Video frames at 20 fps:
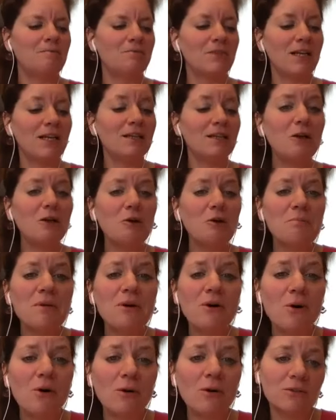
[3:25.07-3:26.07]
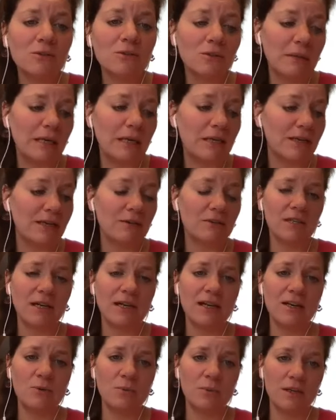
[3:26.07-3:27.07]
And lo and behold, no matter how
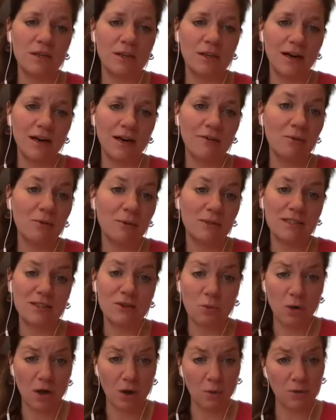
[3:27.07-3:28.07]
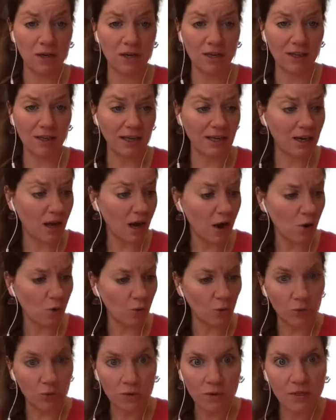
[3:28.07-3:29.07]
tired we are, every once in a while, we're kind of like, oh,
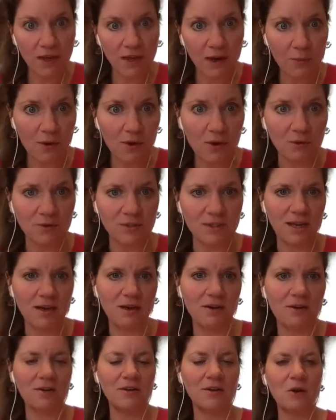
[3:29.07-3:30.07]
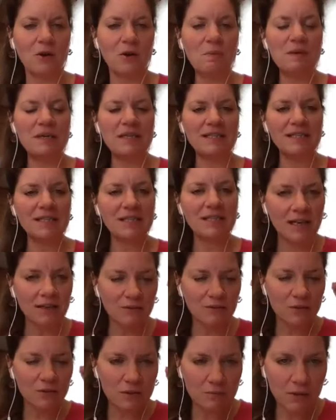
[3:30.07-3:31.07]
that one goes there, but it's a kind
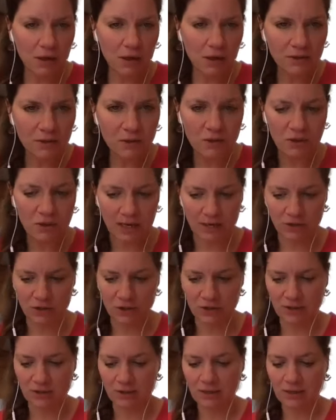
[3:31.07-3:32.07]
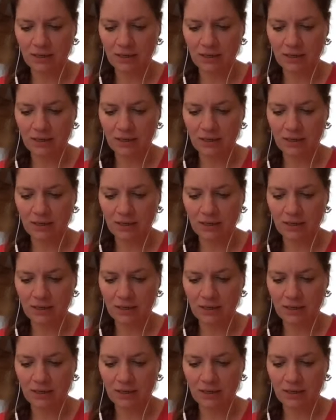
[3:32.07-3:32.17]
of small distraction,